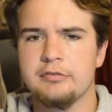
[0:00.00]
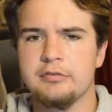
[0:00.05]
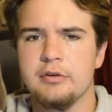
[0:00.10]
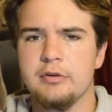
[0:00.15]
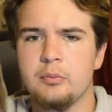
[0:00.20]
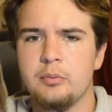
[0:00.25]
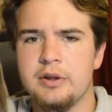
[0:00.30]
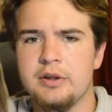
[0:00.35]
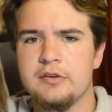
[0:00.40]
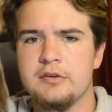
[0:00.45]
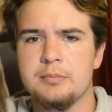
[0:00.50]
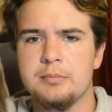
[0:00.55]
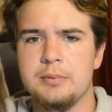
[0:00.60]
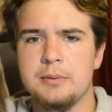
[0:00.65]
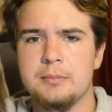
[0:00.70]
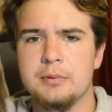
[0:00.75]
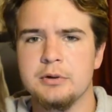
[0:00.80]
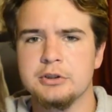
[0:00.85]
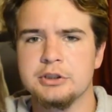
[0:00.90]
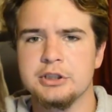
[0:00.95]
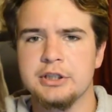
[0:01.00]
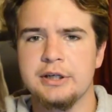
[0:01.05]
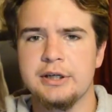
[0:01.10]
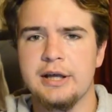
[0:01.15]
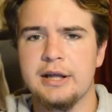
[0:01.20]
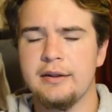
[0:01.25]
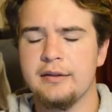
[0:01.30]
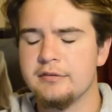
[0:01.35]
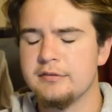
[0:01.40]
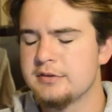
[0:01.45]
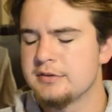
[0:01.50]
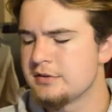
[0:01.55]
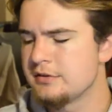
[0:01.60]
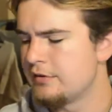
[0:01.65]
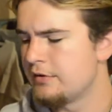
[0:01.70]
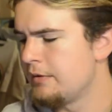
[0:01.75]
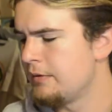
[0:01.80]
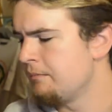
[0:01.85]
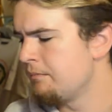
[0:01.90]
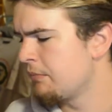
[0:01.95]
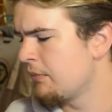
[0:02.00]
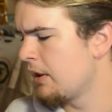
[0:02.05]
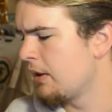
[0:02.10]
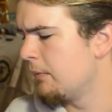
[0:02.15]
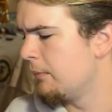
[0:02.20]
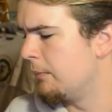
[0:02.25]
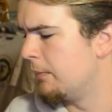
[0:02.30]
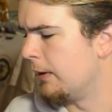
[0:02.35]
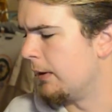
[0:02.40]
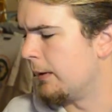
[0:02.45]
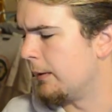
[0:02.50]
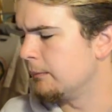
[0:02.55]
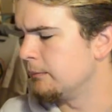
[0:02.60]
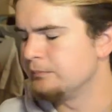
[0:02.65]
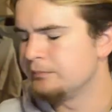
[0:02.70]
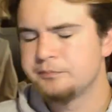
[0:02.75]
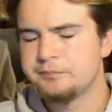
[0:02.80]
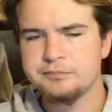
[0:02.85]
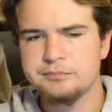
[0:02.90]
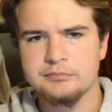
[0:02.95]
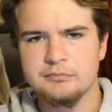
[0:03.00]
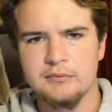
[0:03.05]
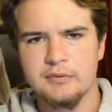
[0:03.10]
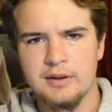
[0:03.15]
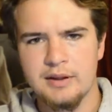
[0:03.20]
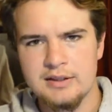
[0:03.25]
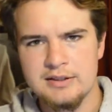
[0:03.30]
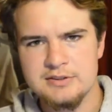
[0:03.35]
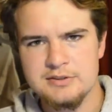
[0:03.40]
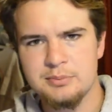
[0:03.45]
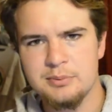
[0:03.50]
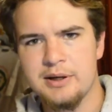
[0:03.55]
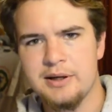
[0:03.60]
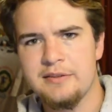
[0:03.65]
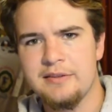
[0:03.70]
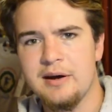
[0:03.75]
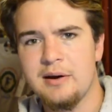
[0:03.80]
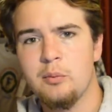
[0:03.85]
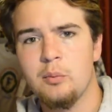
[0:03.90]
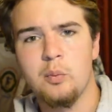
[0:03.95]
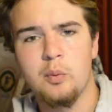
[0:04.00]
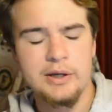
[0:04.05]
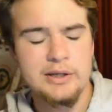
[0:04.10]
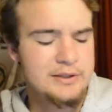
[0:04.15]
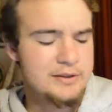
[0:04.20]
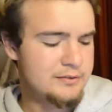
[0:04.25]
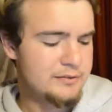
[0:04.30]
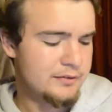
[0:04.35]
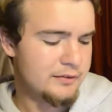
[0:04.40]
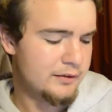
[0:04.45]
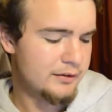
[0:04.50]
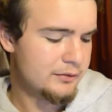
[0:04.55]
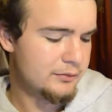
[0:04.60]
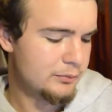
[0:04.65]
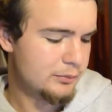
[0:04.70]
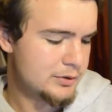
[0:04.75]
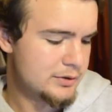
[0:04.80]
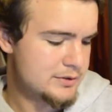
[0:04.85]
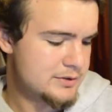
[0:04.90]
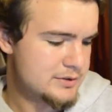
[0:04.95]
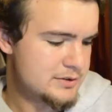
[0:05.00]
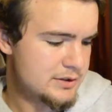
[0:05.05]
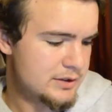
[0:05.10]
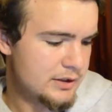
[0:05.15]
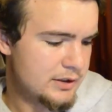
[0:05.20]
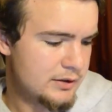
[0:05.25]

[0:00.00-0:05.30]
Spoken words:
for the wind to be pushing against. But that's where that weight that was